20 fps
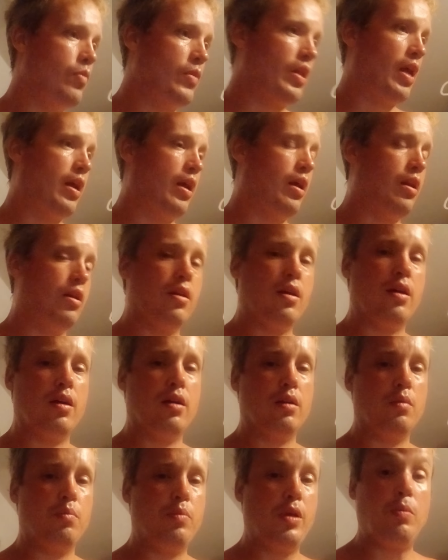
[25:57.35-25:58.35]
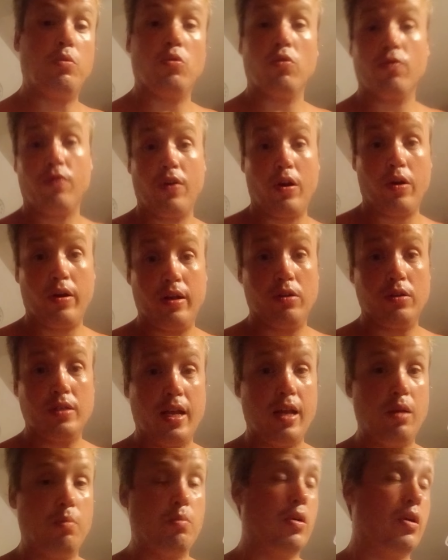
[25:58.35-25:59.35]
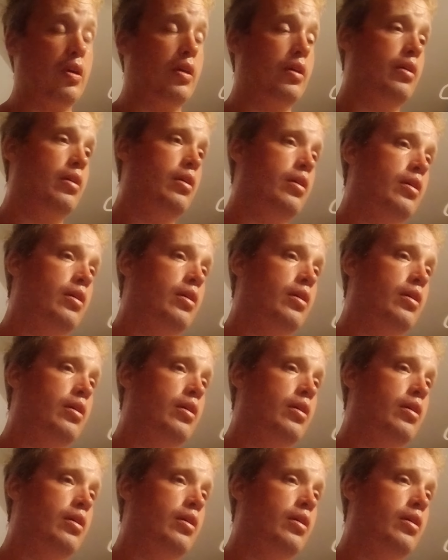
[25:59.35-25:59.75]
And people are very entertained by it.